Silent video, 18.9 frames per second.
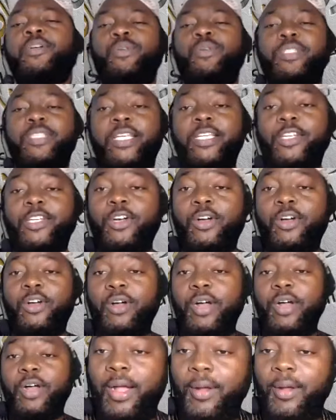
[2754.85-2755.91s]
we said, you
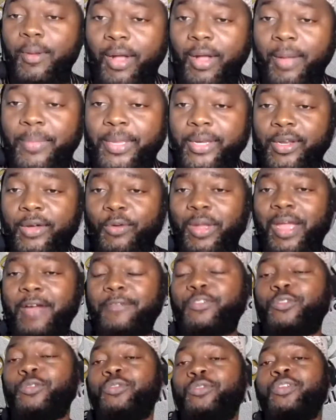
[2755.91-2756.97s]
know, we
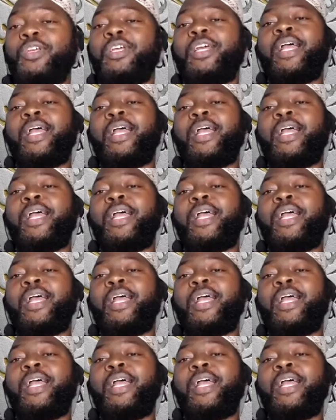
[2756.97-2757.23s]
have to